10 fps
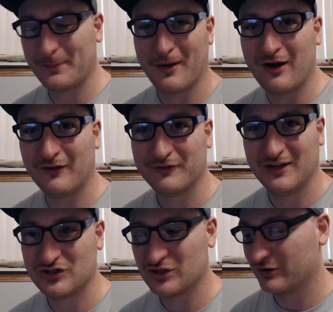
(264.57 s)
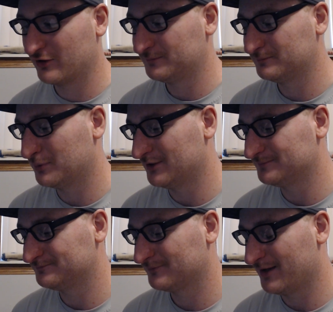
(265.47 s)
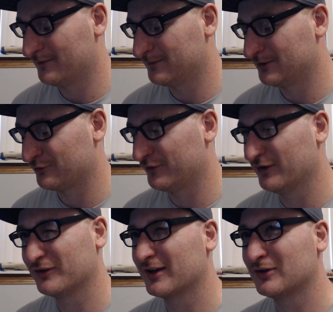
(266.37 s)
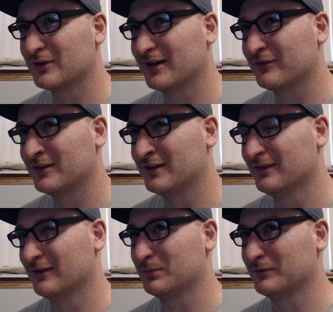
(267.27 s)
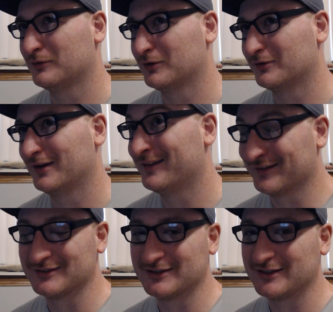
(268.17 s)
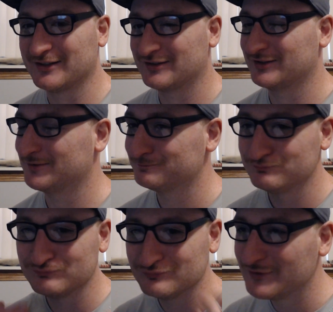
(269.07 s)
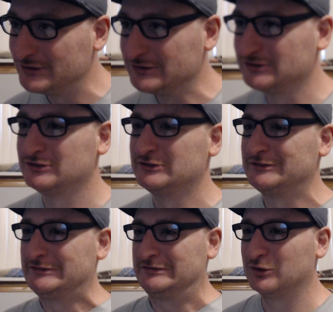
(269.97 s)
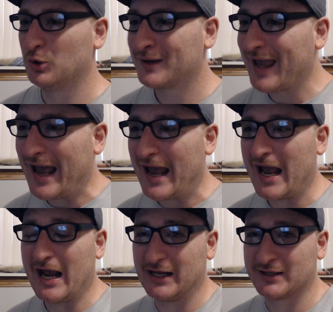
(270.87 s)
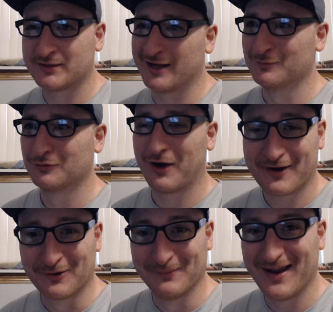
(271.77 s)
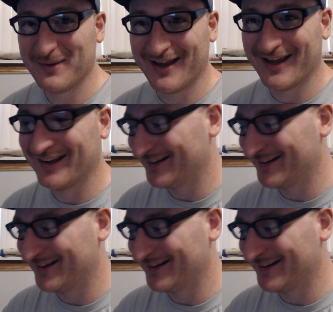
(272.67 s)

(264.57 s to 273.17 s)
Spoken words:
off each other, but it just feels like, okay, I've seen this before recently. It's like, okay, same writer maybe?